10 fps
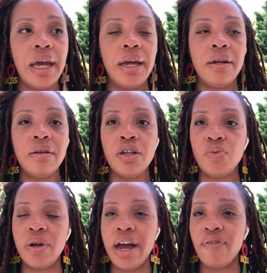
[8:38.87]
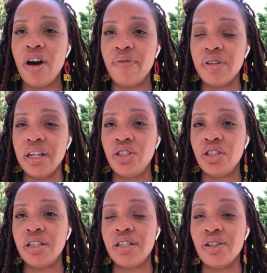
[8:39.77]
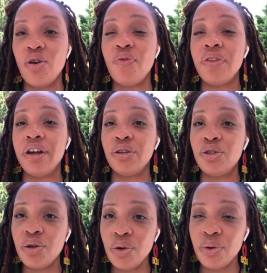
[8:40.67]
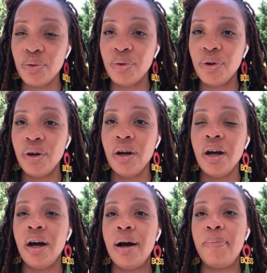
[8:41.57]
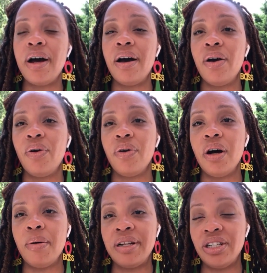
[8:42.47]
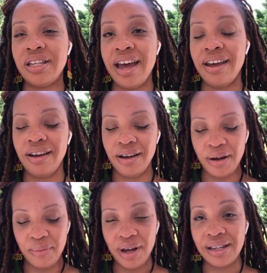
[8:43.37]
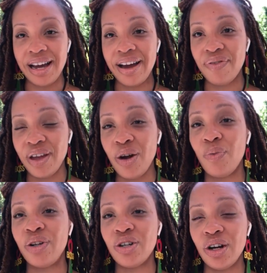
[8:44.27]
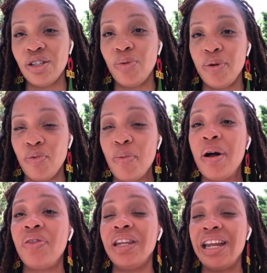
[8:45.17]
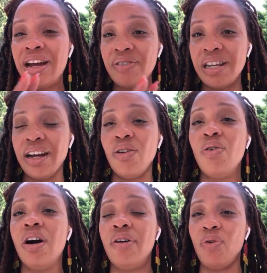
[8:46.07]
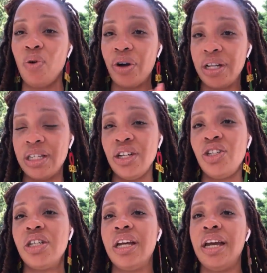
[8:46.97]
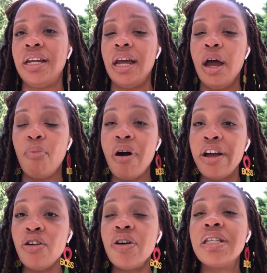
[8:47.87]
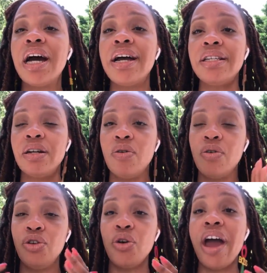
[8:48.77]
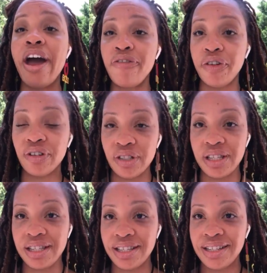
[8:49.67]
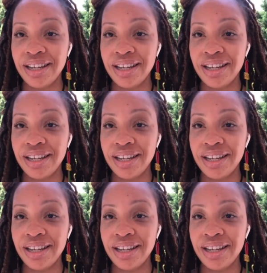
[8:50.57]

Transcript: And because we have conversations over there too about, I just had a live there and we talked a little bit more about the life cycle of an organization and prioritizing your efforts